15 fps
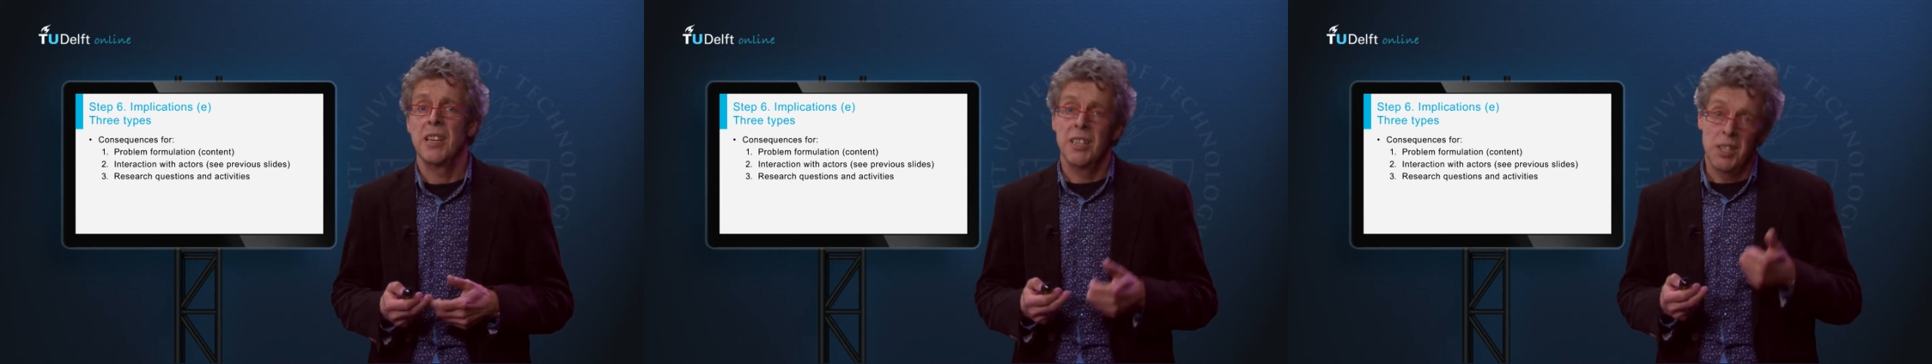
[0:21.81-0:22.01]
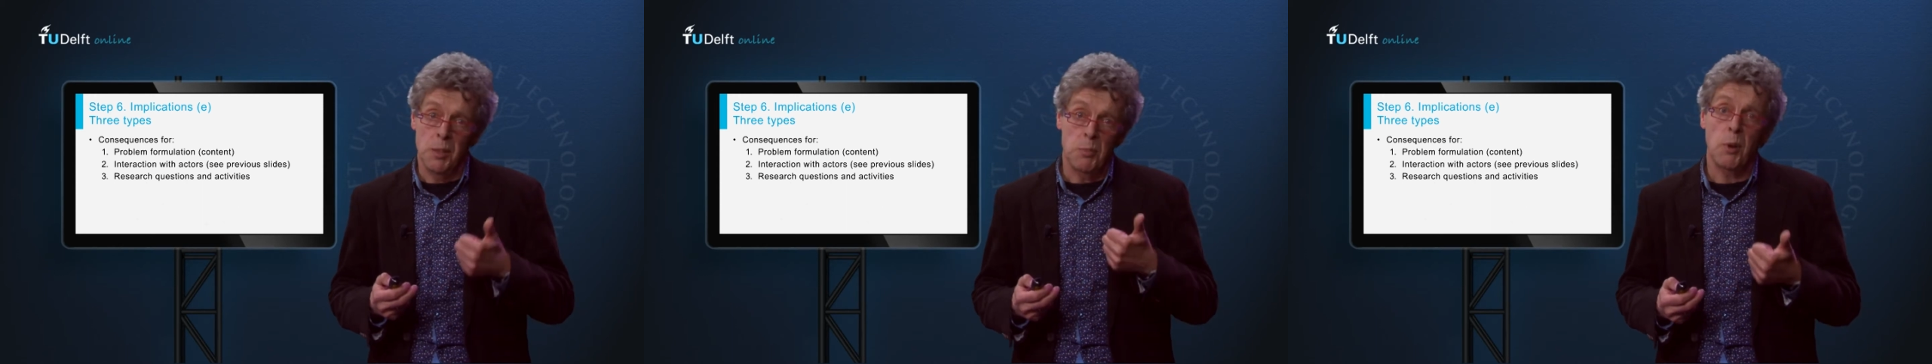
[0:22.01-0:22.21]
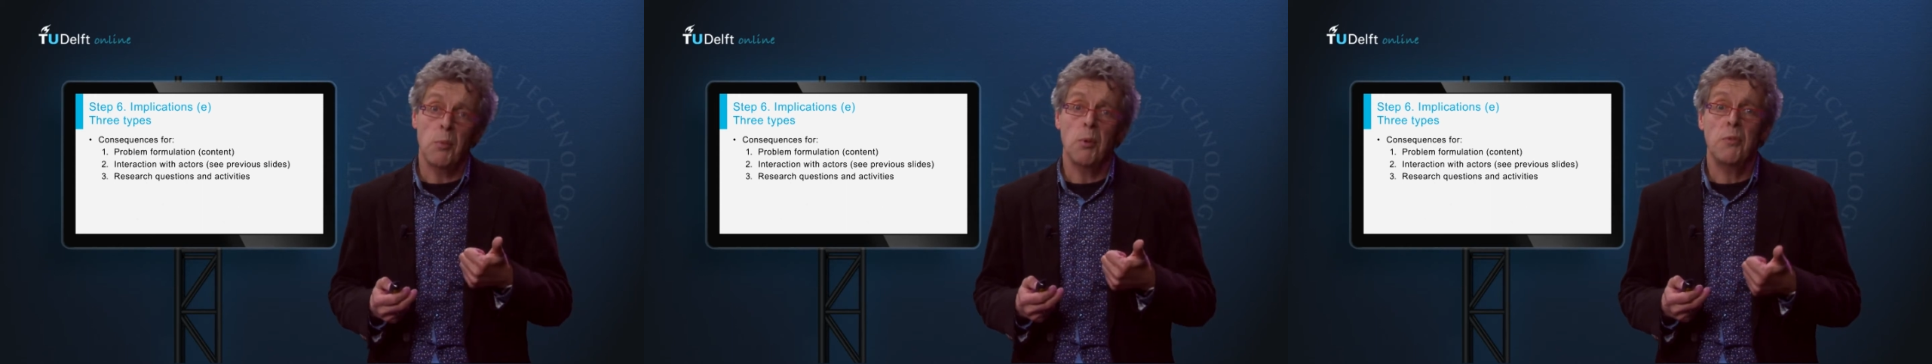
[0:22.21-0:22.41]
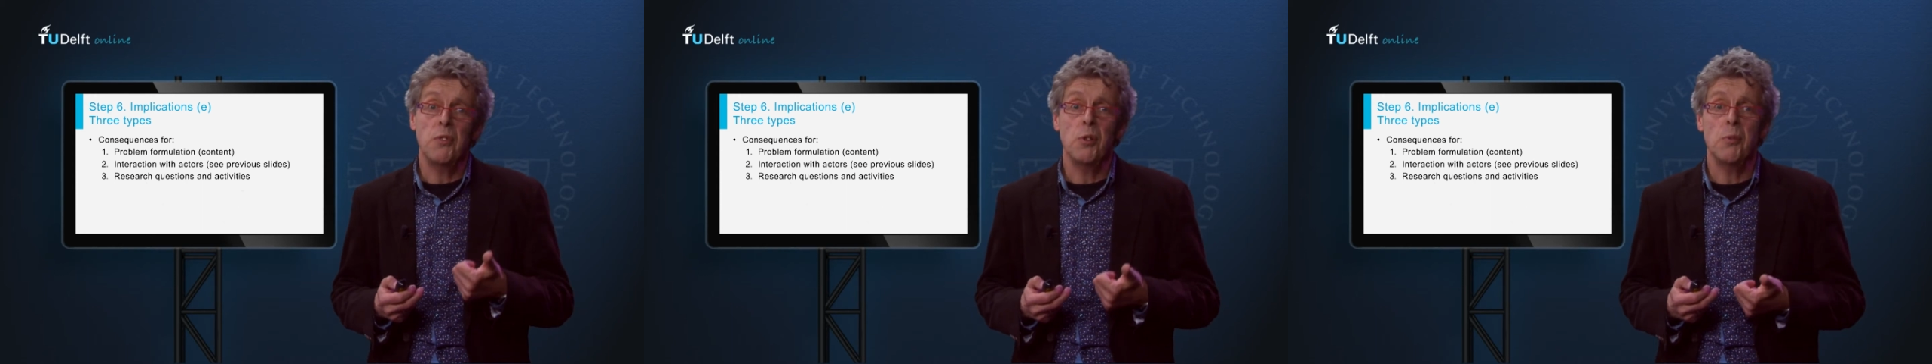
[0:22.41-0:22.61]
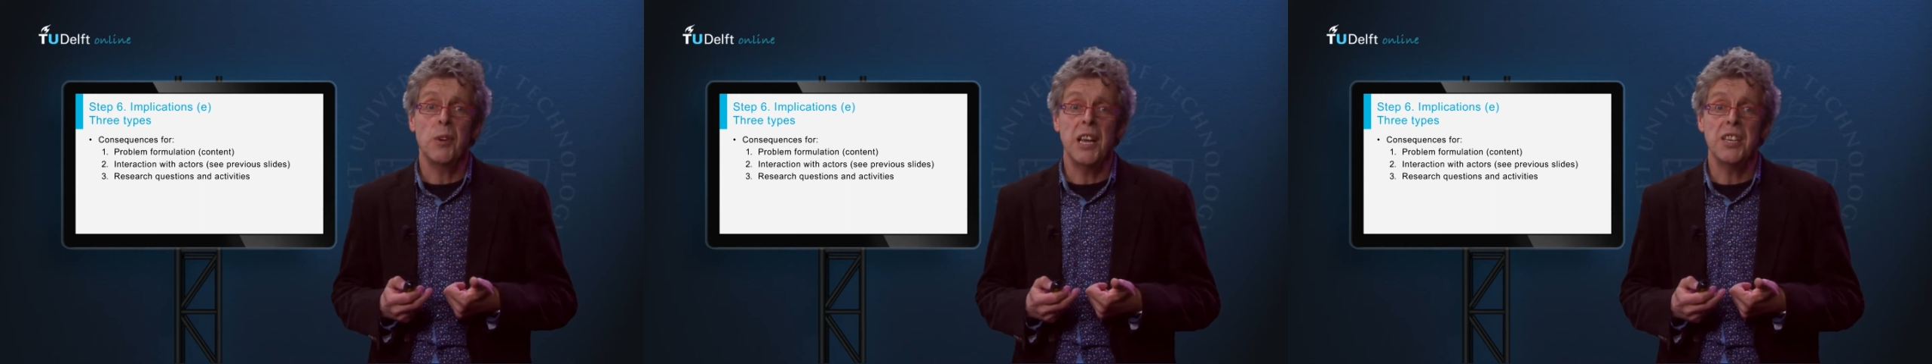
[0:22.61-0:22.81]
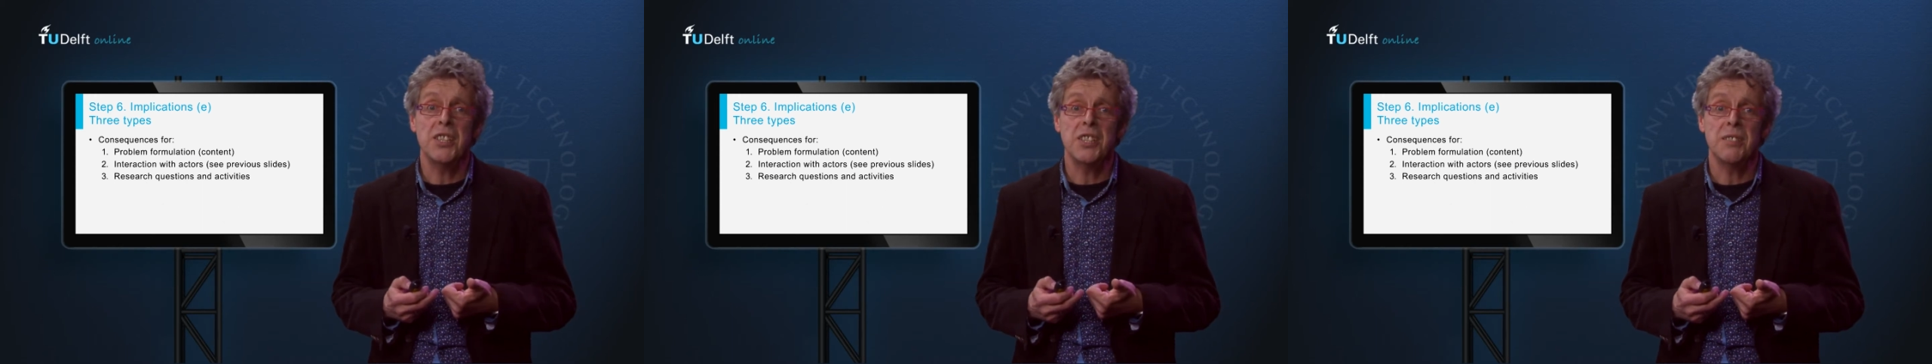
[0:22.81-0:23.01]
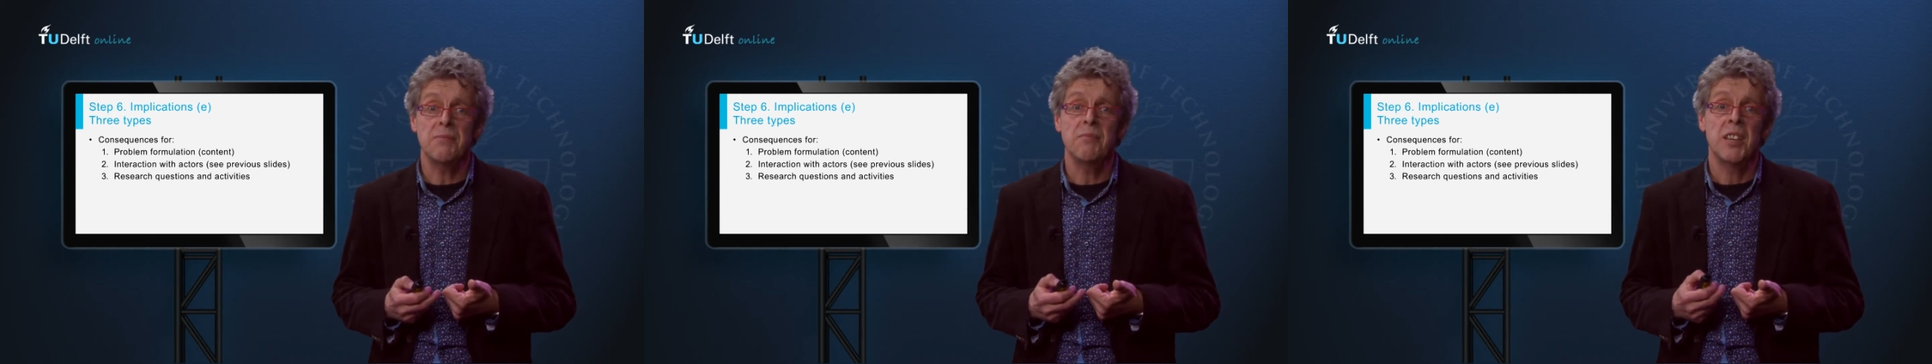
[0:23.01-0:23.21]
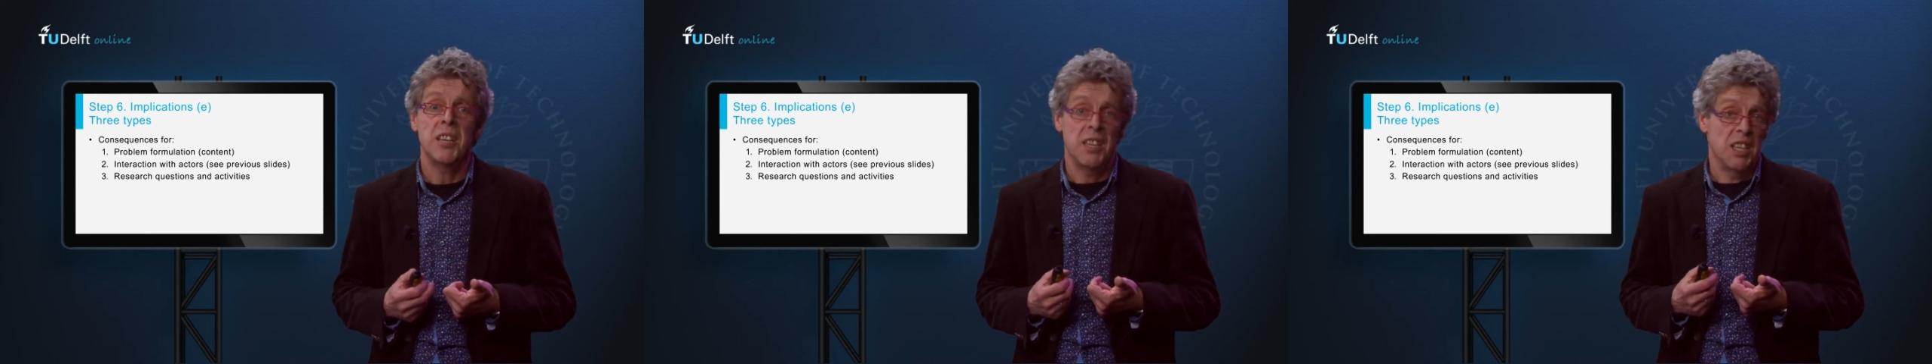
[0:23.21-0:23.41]
The problem formulation.
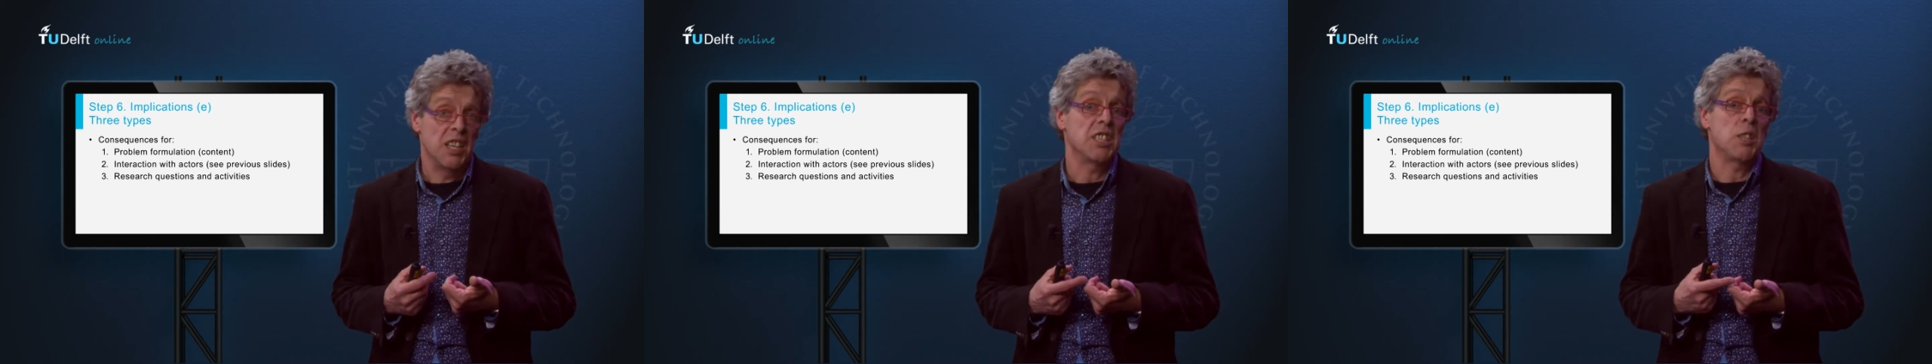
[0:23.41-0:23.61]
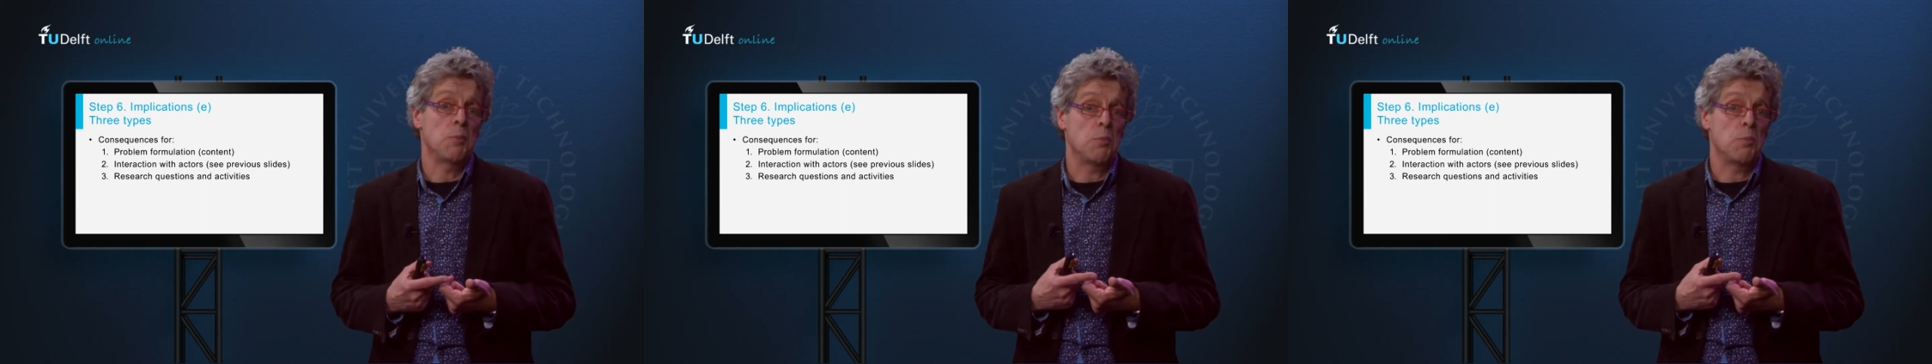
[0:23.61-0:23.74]
Is the